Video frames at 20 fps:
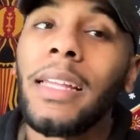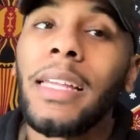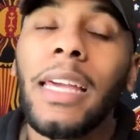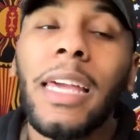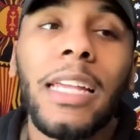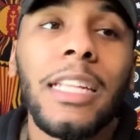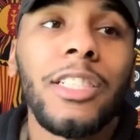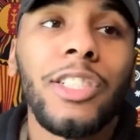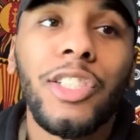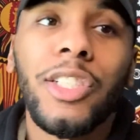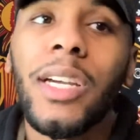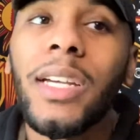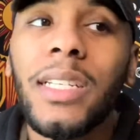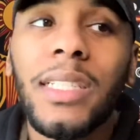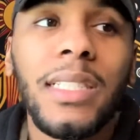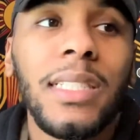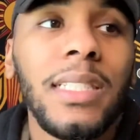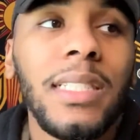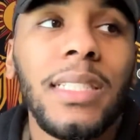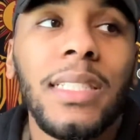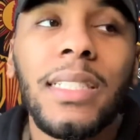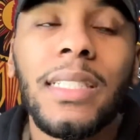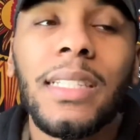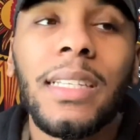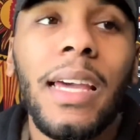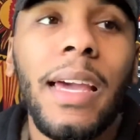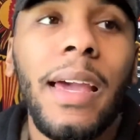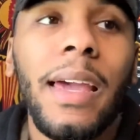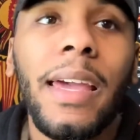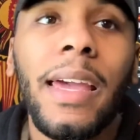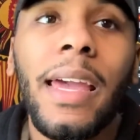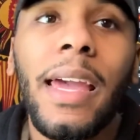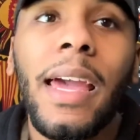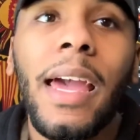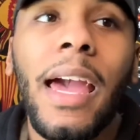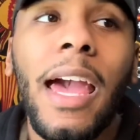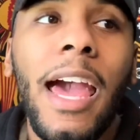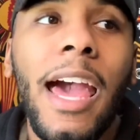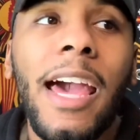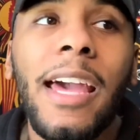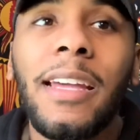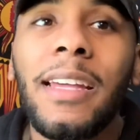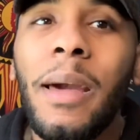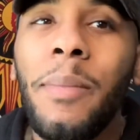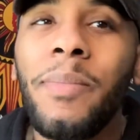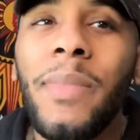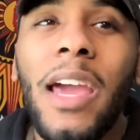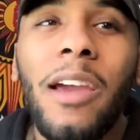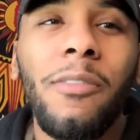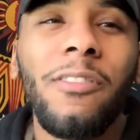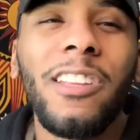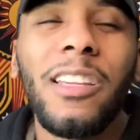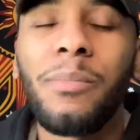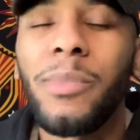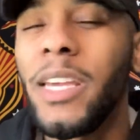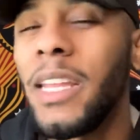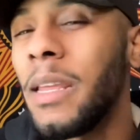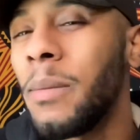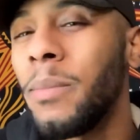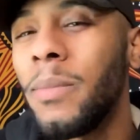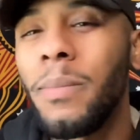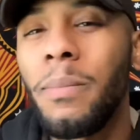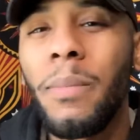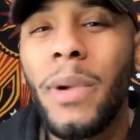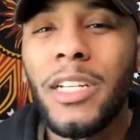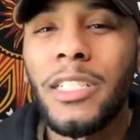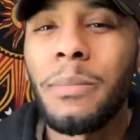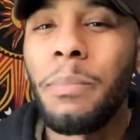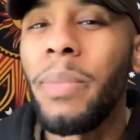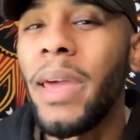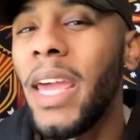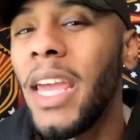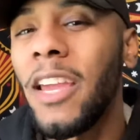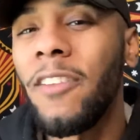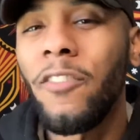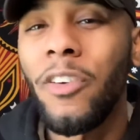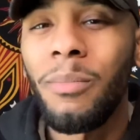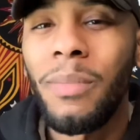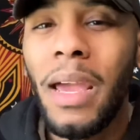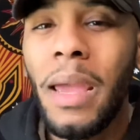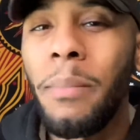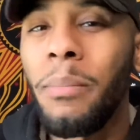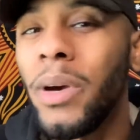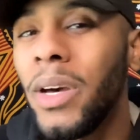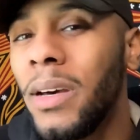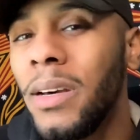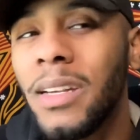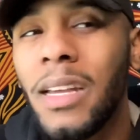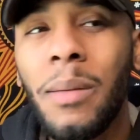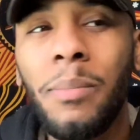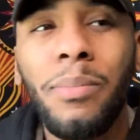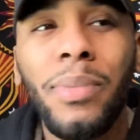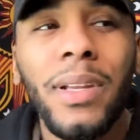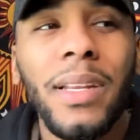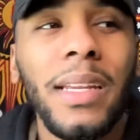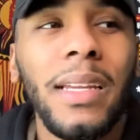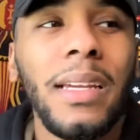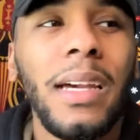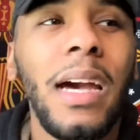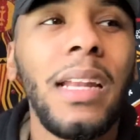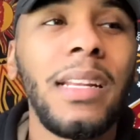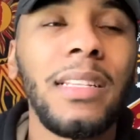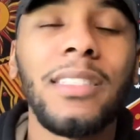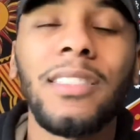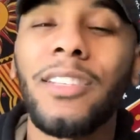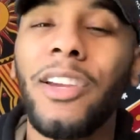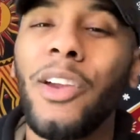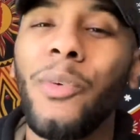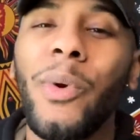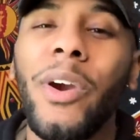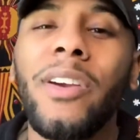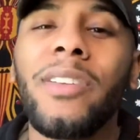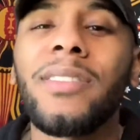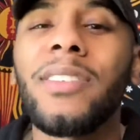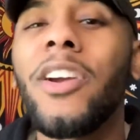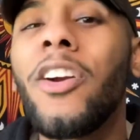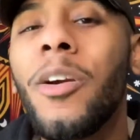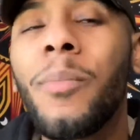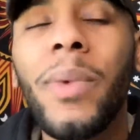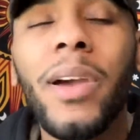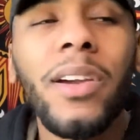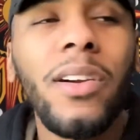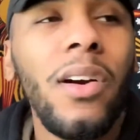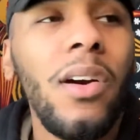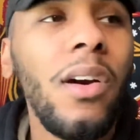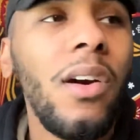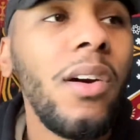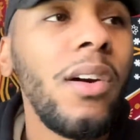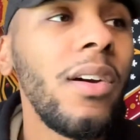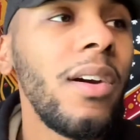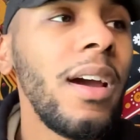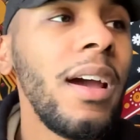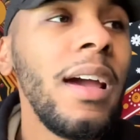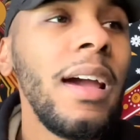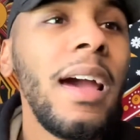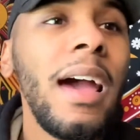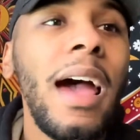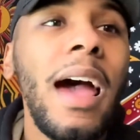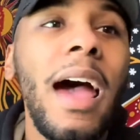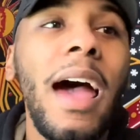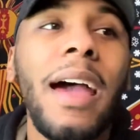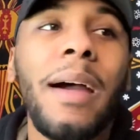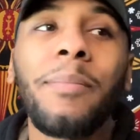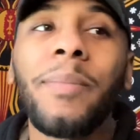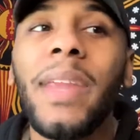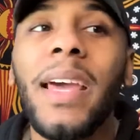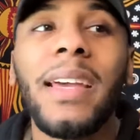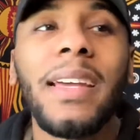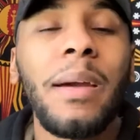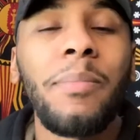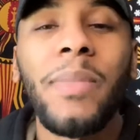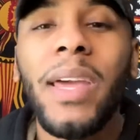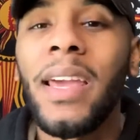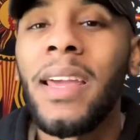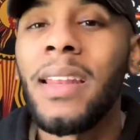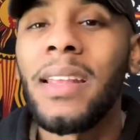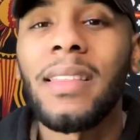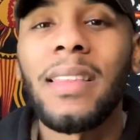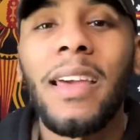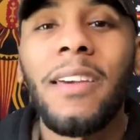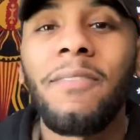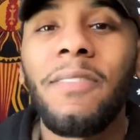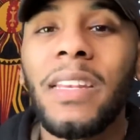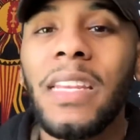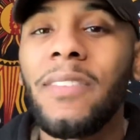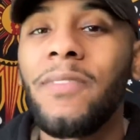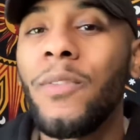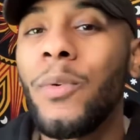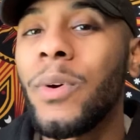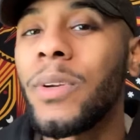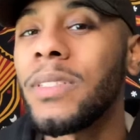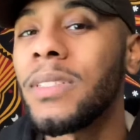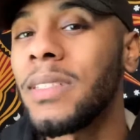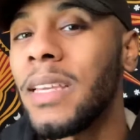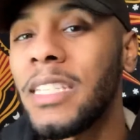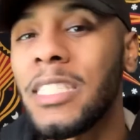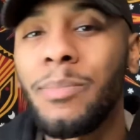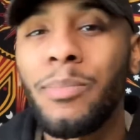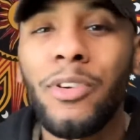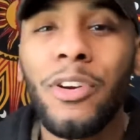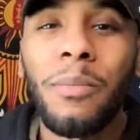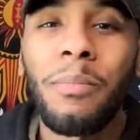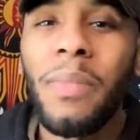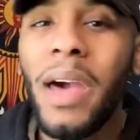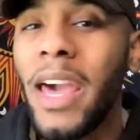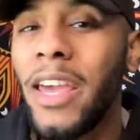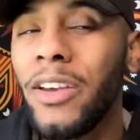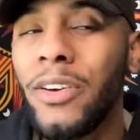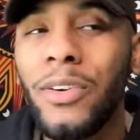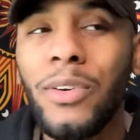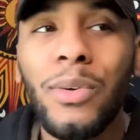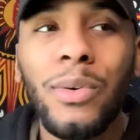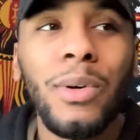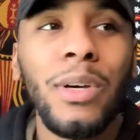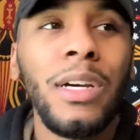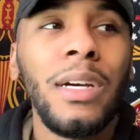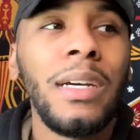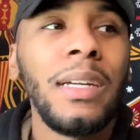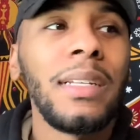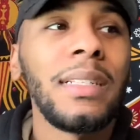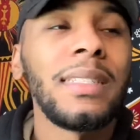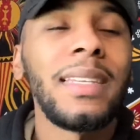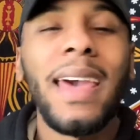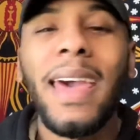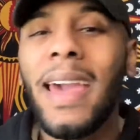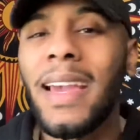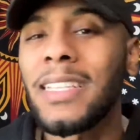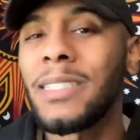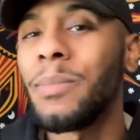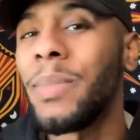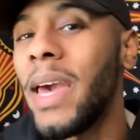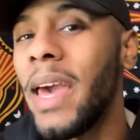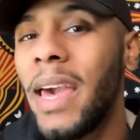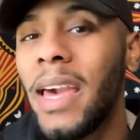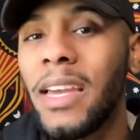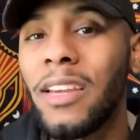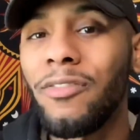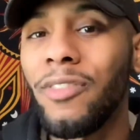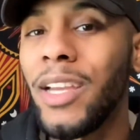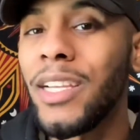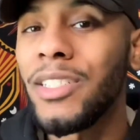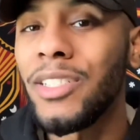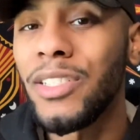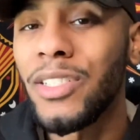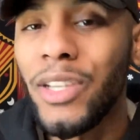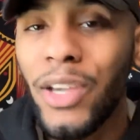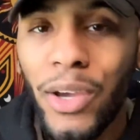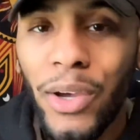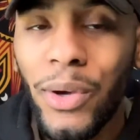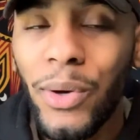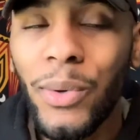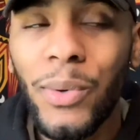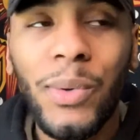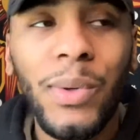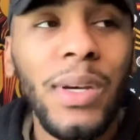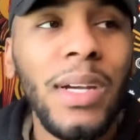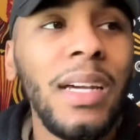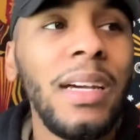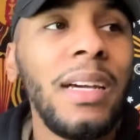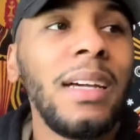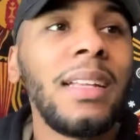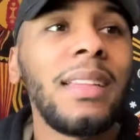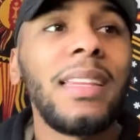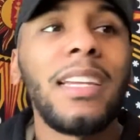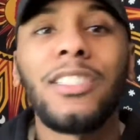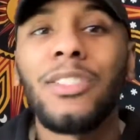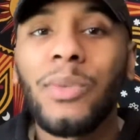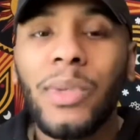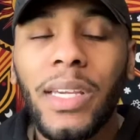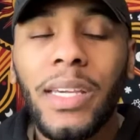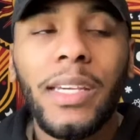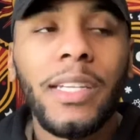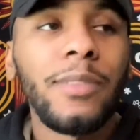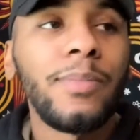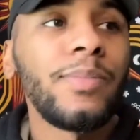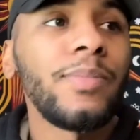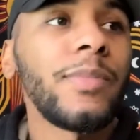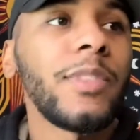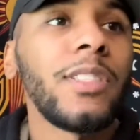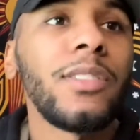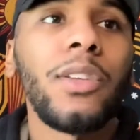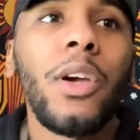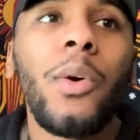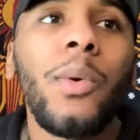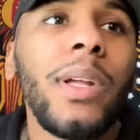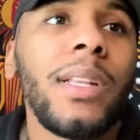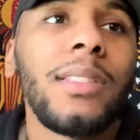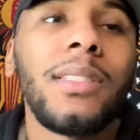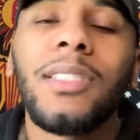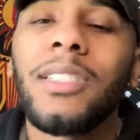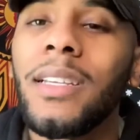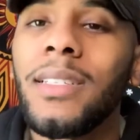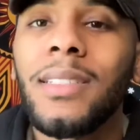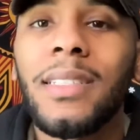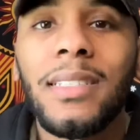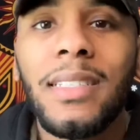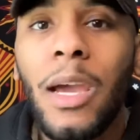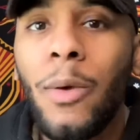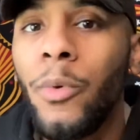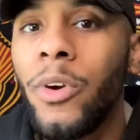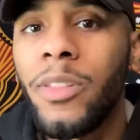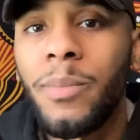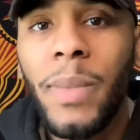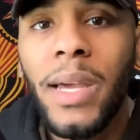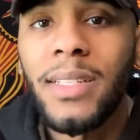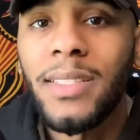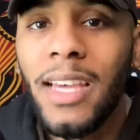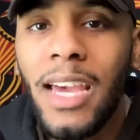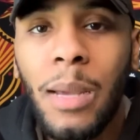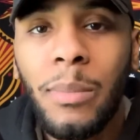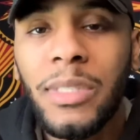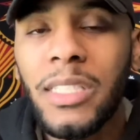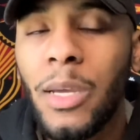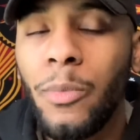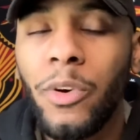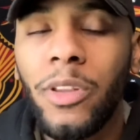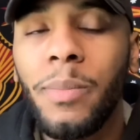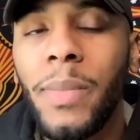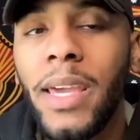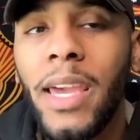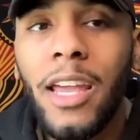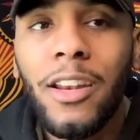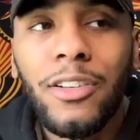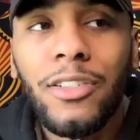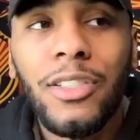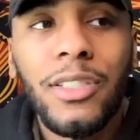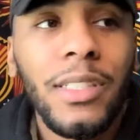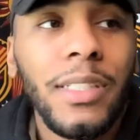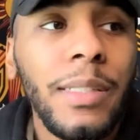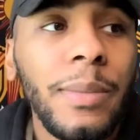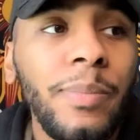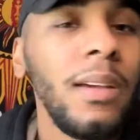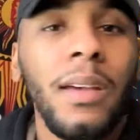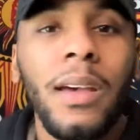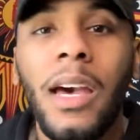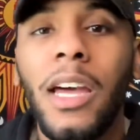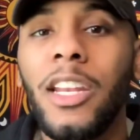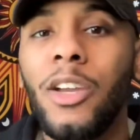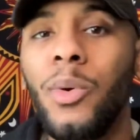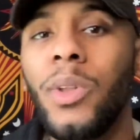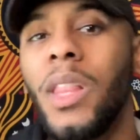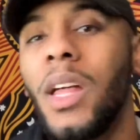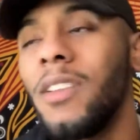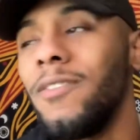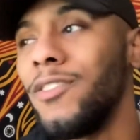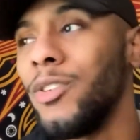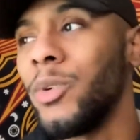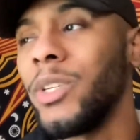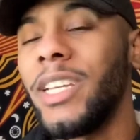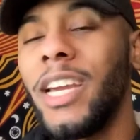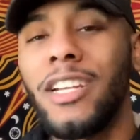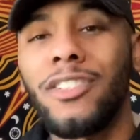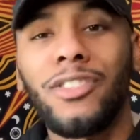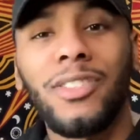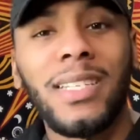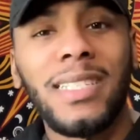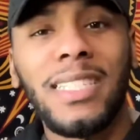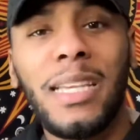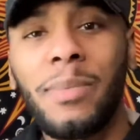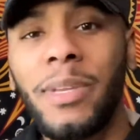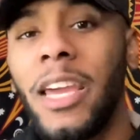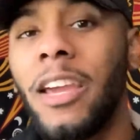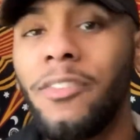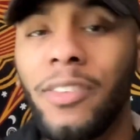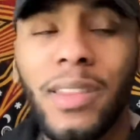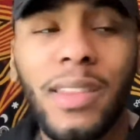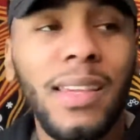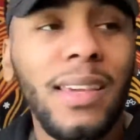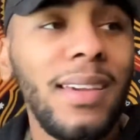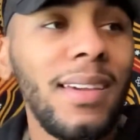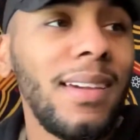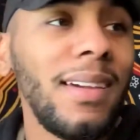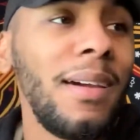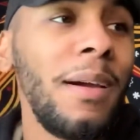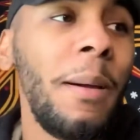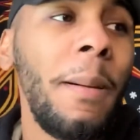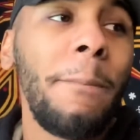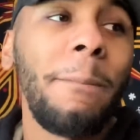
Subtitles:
It's just, I'm not really getting much bang for my buck. I'm putting unnecessary wear and tear on my car. I'm not hitting that 54 cents per mile tax back ratio that you get. So it's not worth my time. It's not worth my energy. I know a lot of newer Dashers accept everything.